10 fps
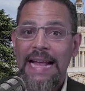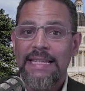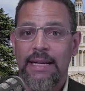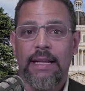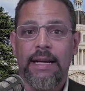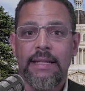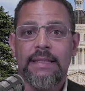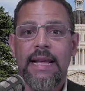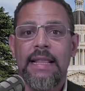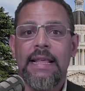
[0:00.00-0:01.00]
telling
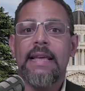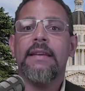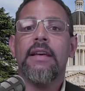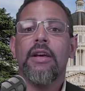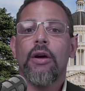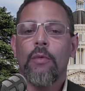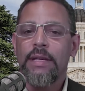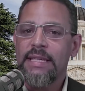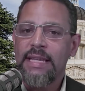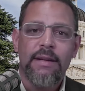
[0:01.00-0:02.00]
us? And then we
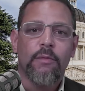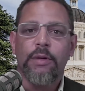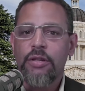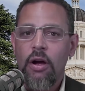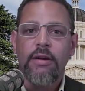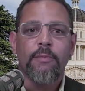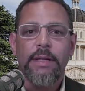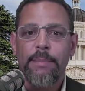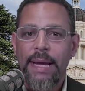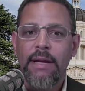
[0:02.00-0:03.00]
sit, we talk,
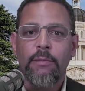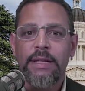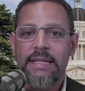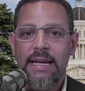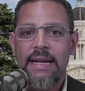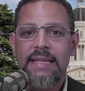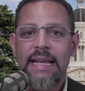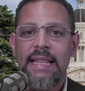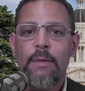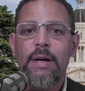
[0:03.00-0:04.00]
we debate, we discuss,
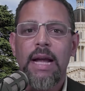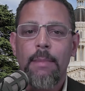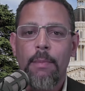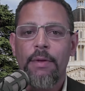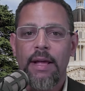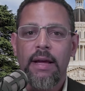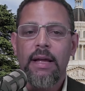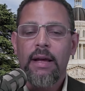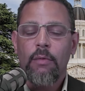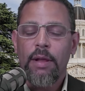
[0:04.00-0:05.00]
and then we come up with a
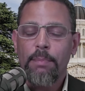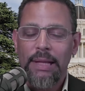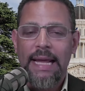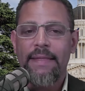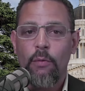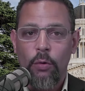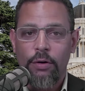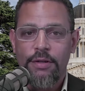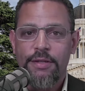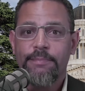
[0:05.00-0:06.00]
plan that
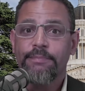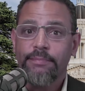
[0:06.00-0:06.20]
works.